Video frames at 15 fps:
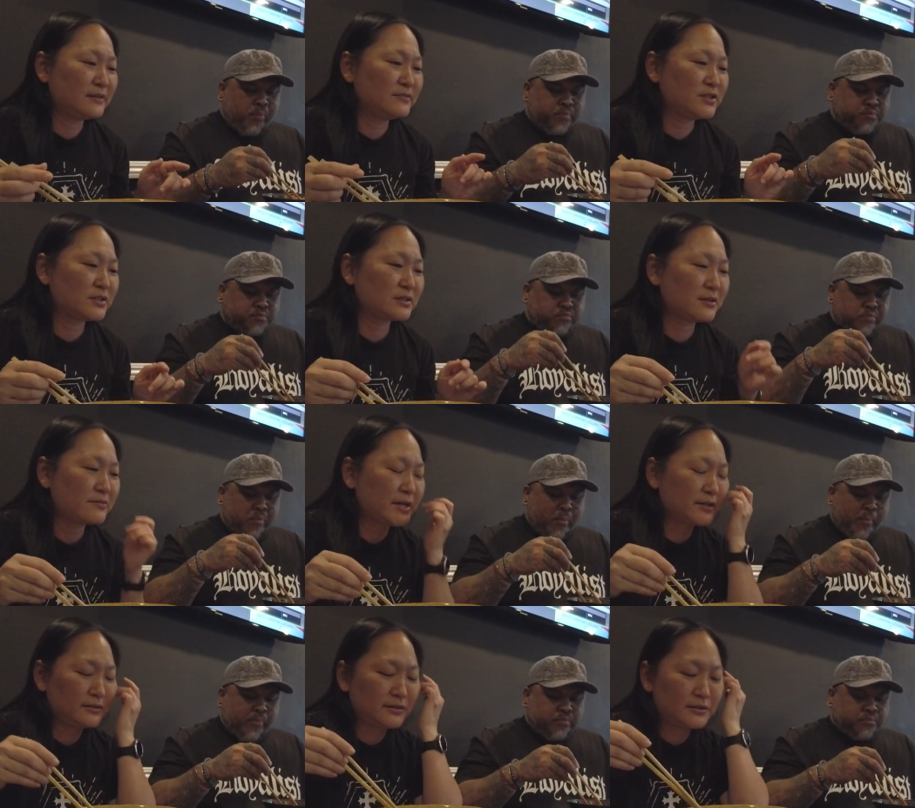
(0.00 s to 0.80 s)
Speaker 1: of just the
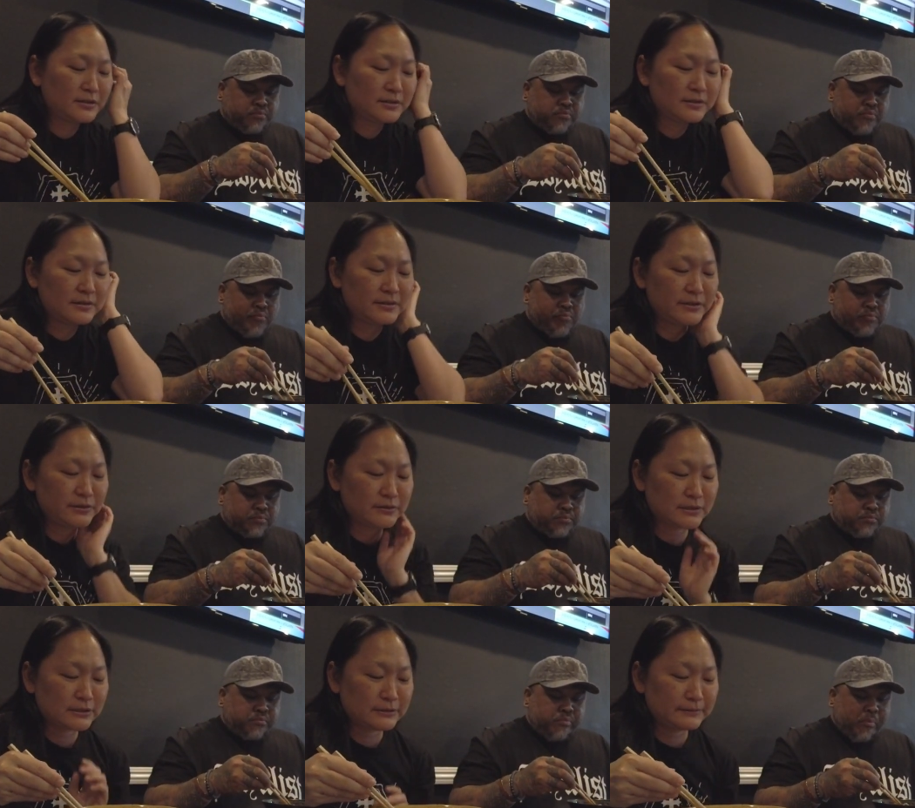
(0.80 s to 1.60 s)
regular
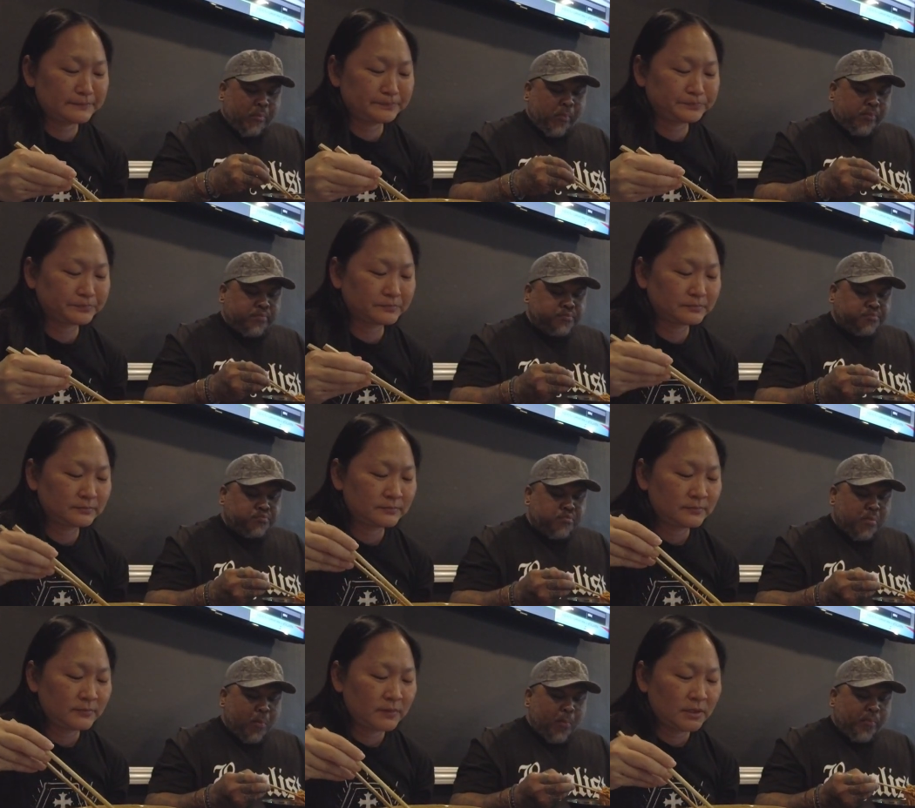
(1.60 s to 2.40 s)
gyoza.
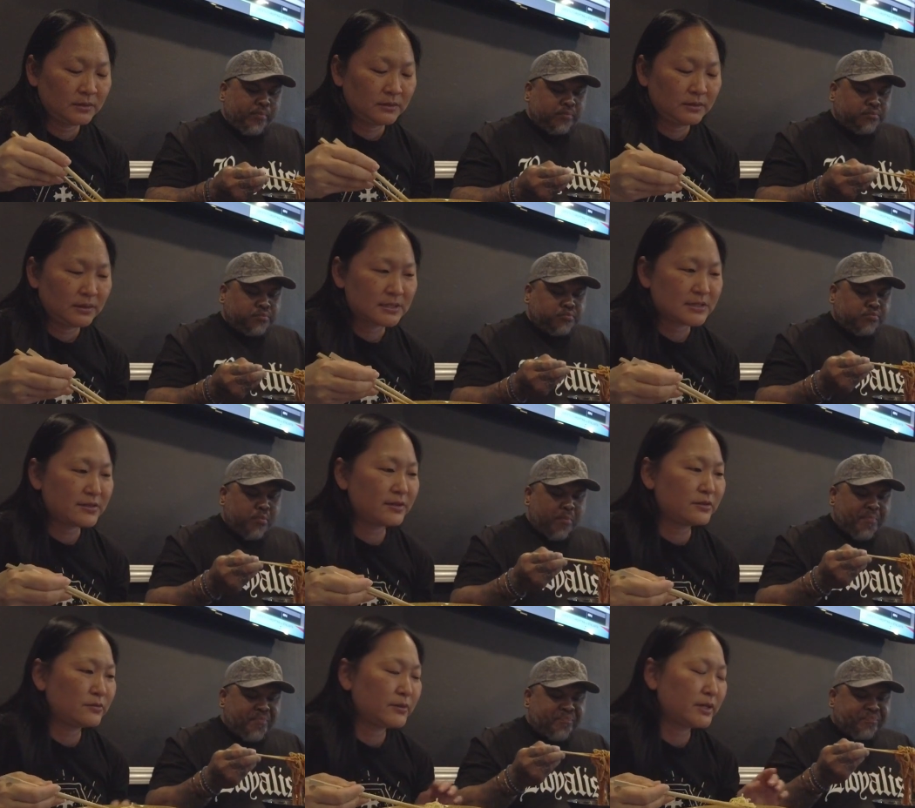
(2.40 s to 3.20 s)
Because I
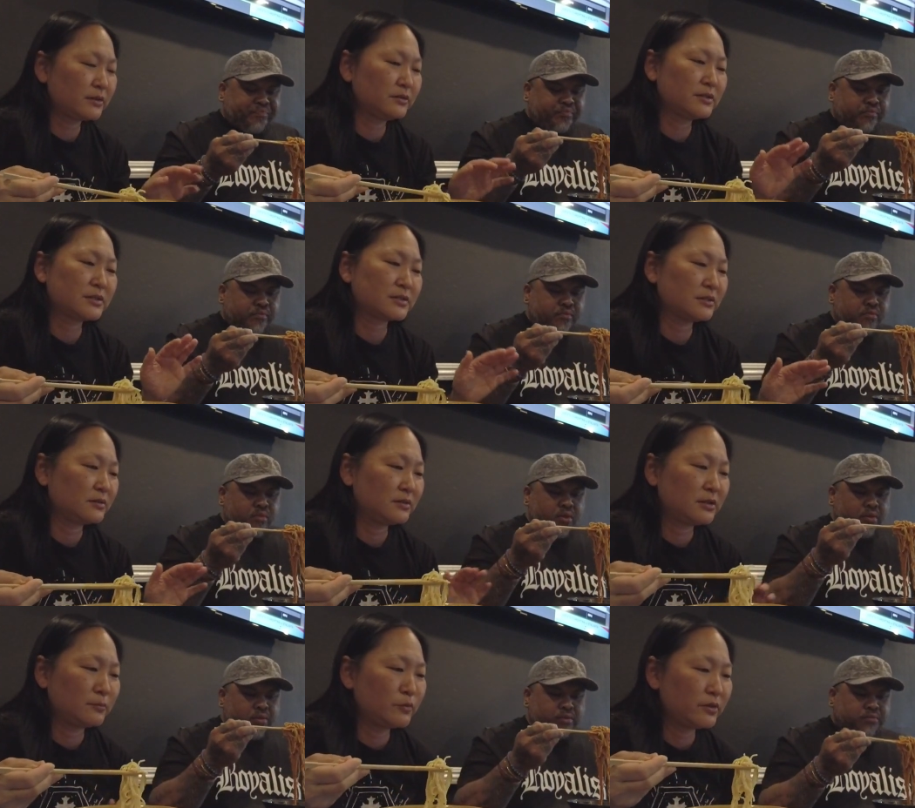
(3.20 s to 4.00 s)
think the regular
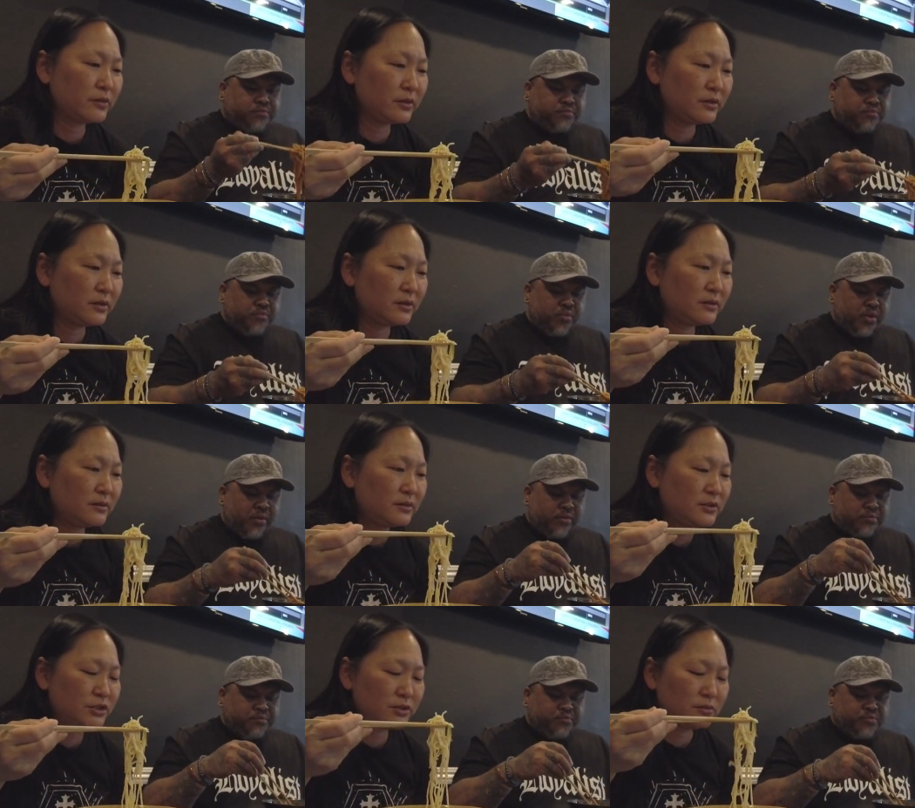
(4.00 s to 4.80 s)
doesn't come with the
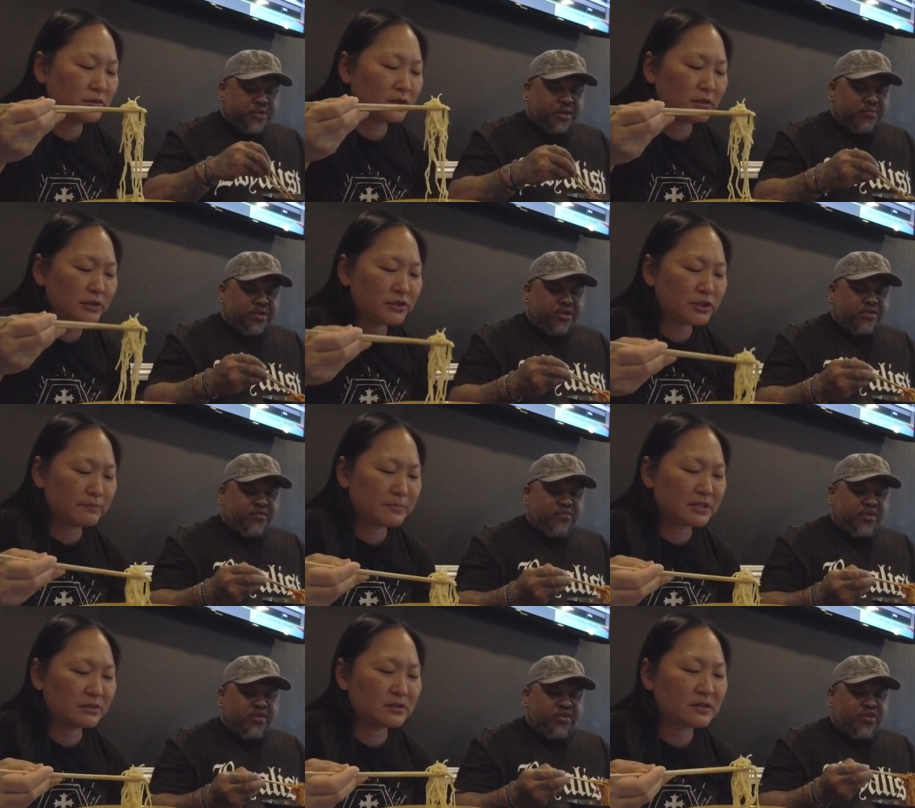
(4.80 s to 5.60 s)
garlic I mean,
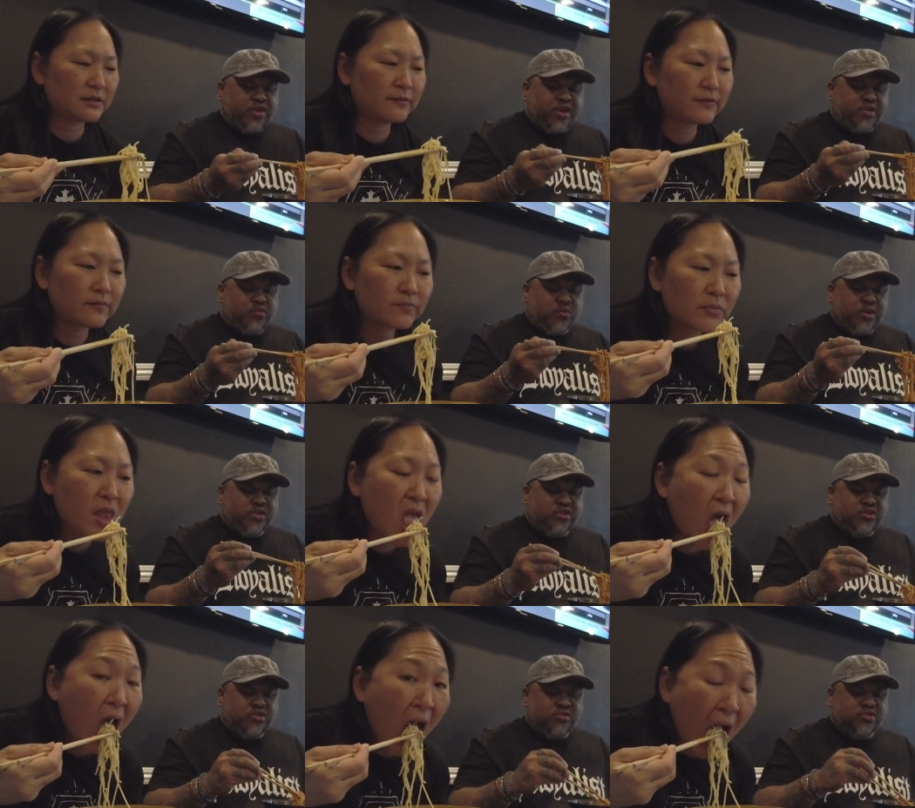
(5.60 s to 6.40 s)
chips and stuff. You had
Speaker 2: one
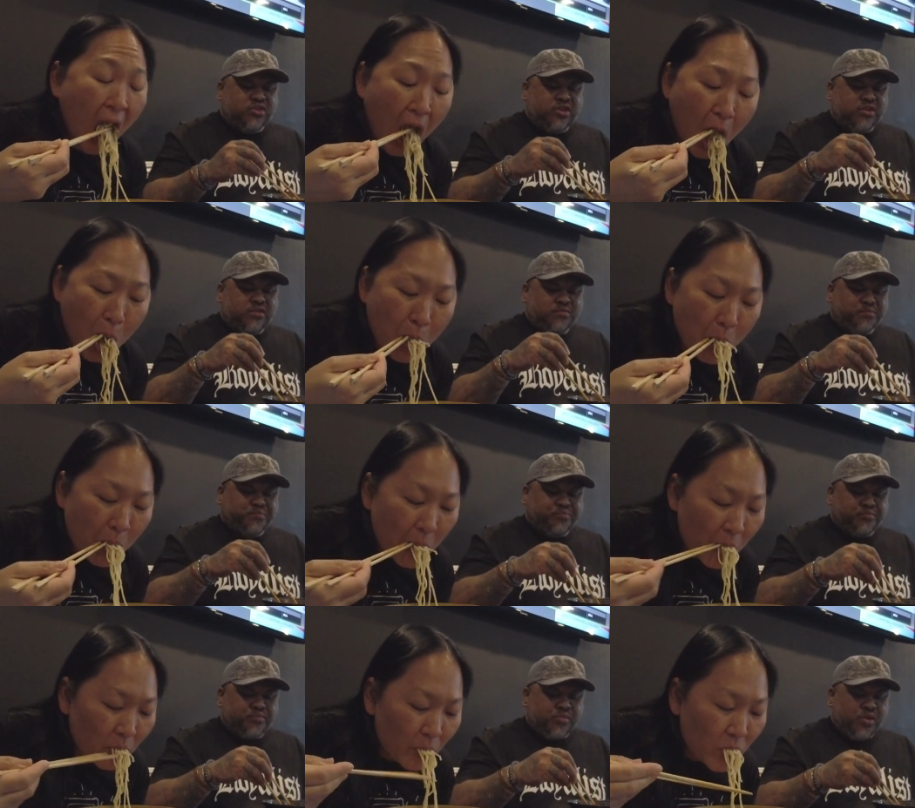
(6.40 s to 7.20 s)
gyoza.
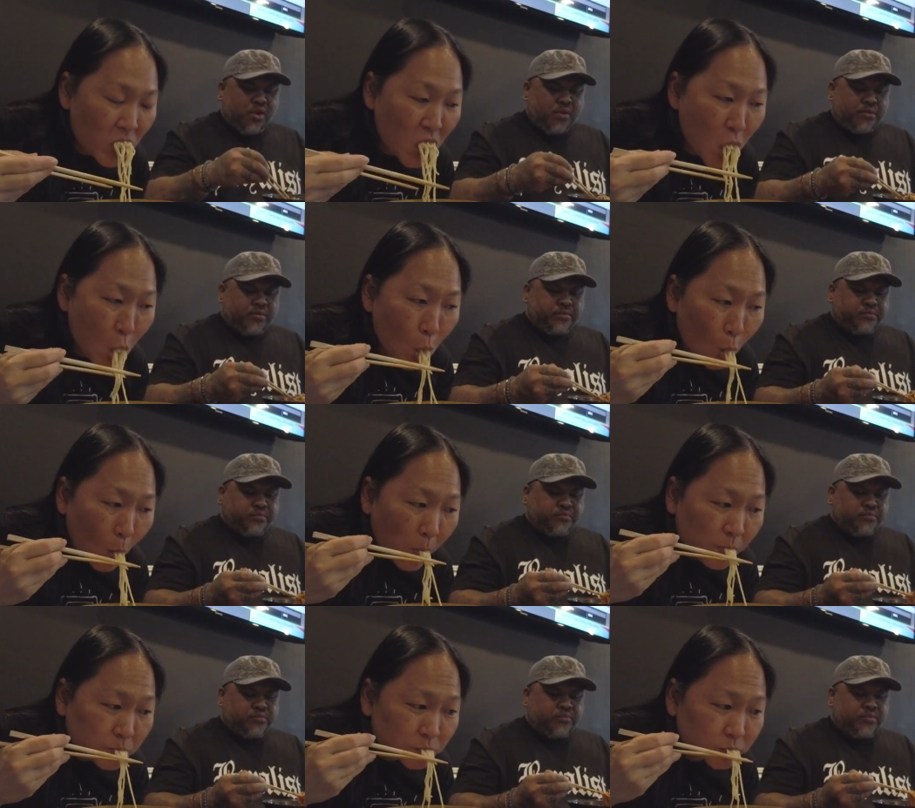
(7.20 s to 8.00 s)

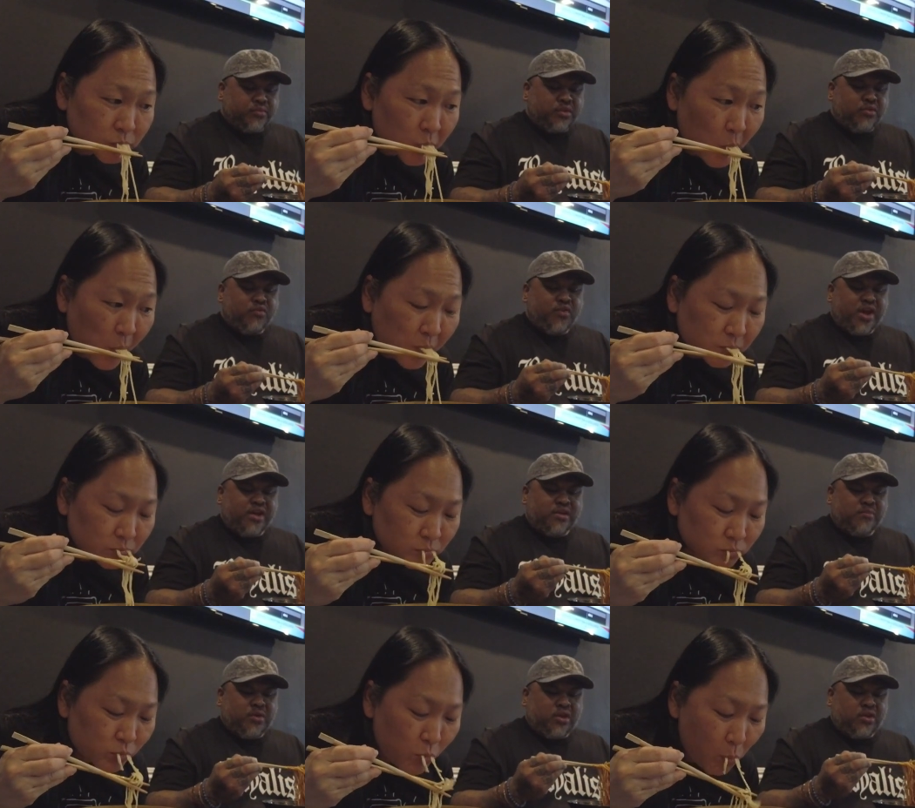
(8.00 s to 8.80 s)
You've had
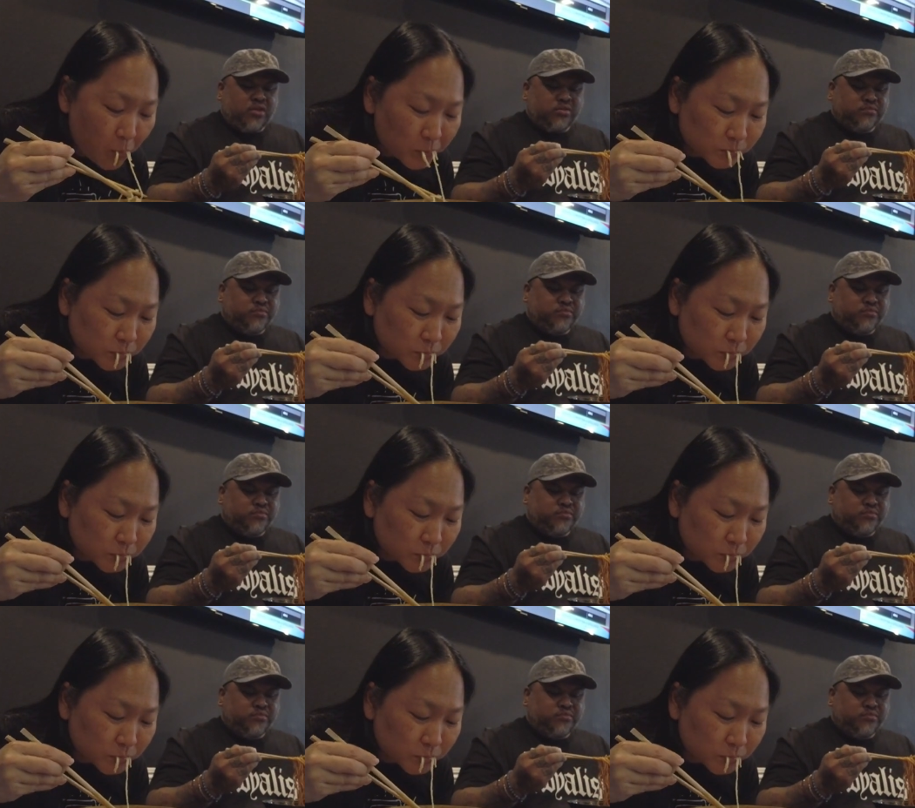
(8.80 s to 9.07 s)
them all.